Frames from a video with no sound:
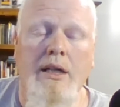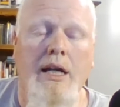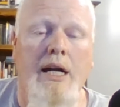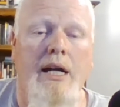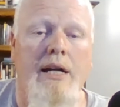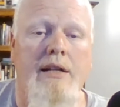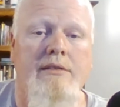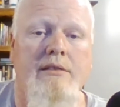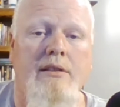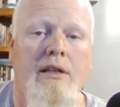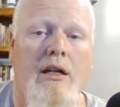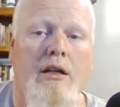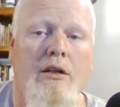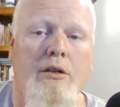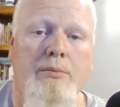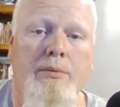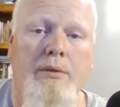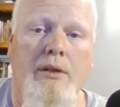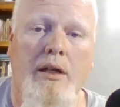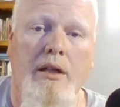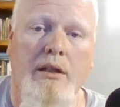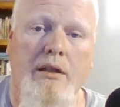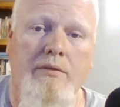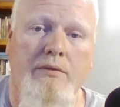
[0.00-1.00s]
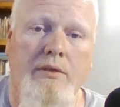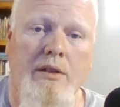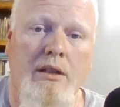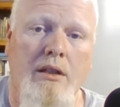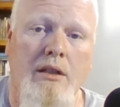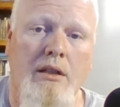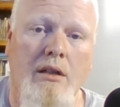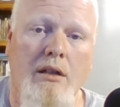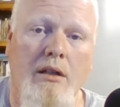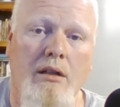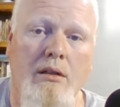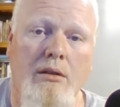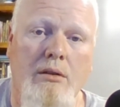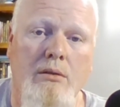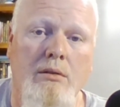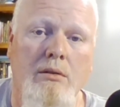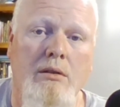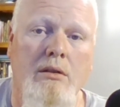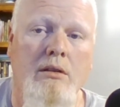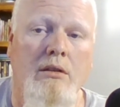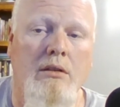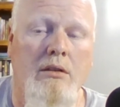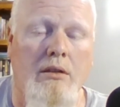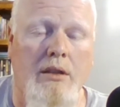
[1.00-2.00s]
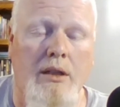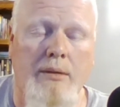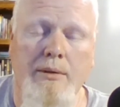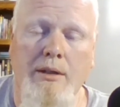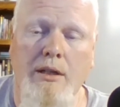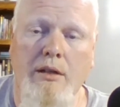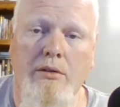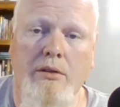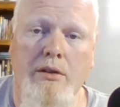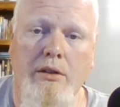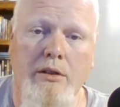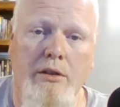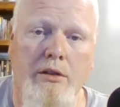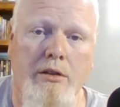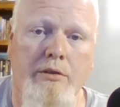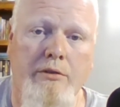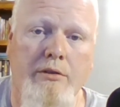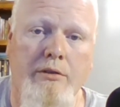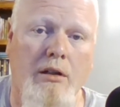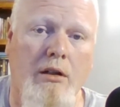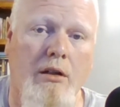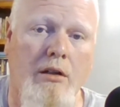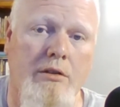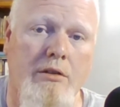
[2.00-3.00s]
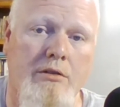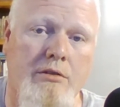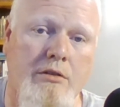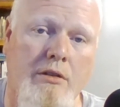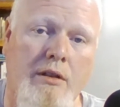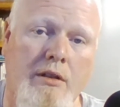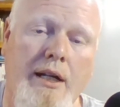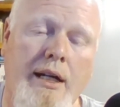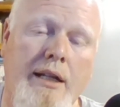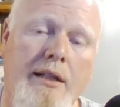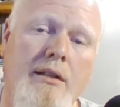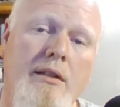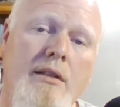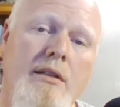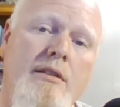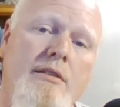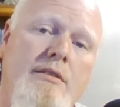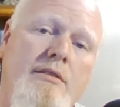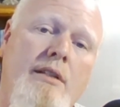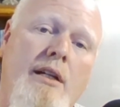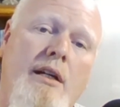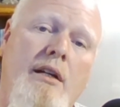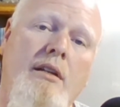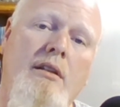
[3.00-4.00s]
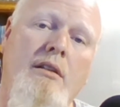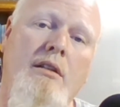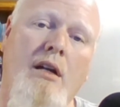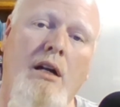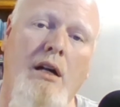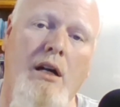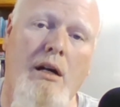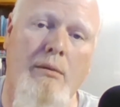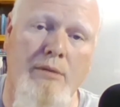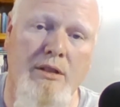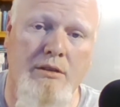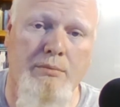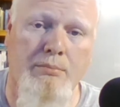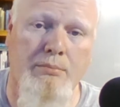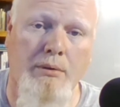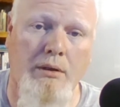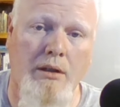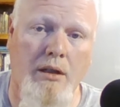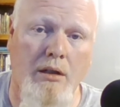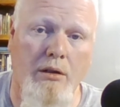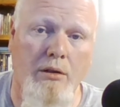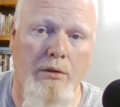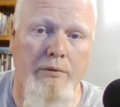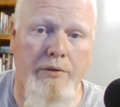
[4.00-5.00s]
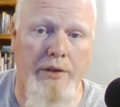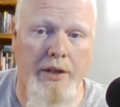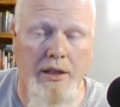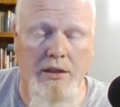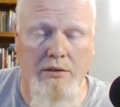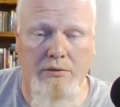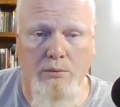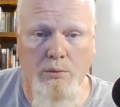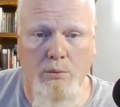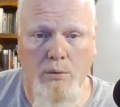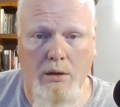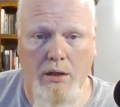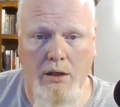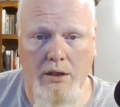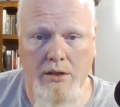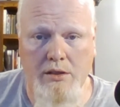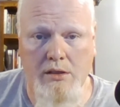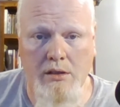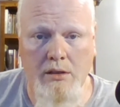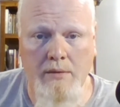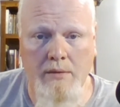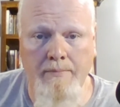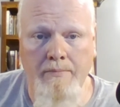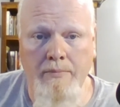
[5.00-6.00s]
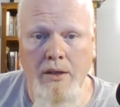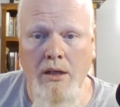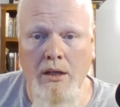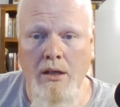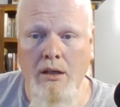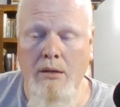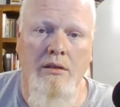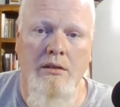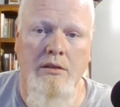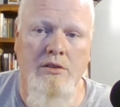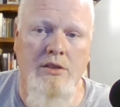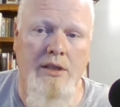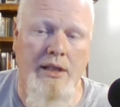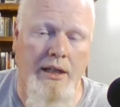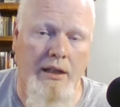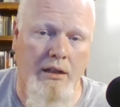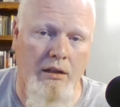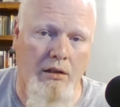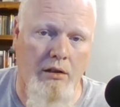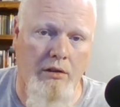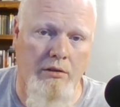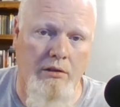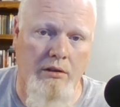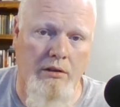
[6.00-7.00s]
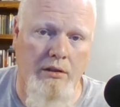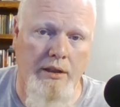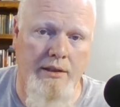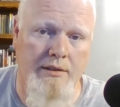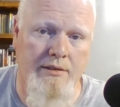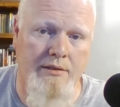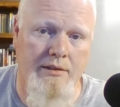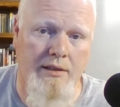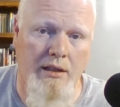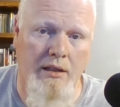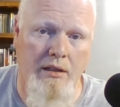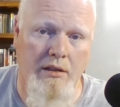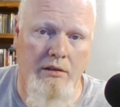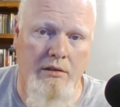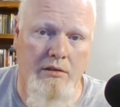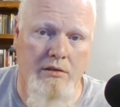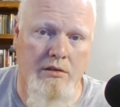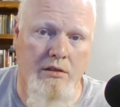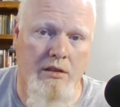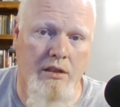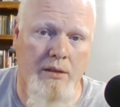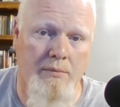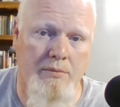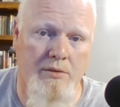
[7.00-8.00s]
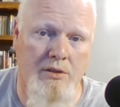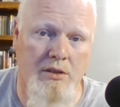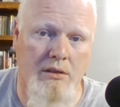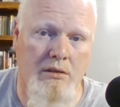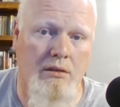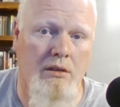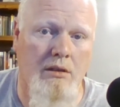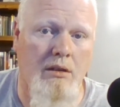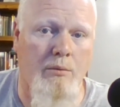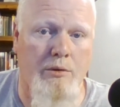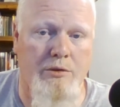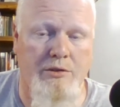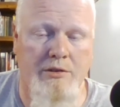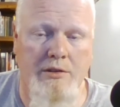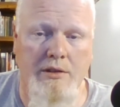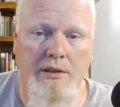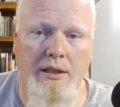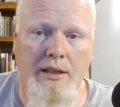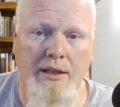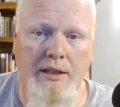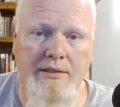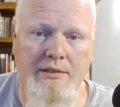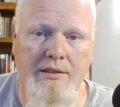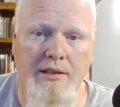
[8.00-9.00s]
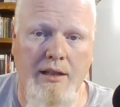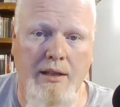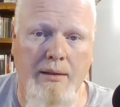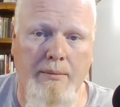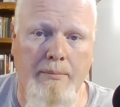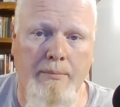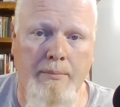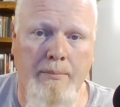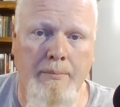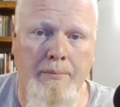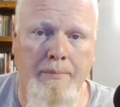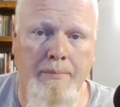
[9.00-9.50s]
guys, I hope you liked the video. Let me know your thoughts, your ideas down in the comments below. Thanks for watching Check out all the links down in the description, and we'll see you next time.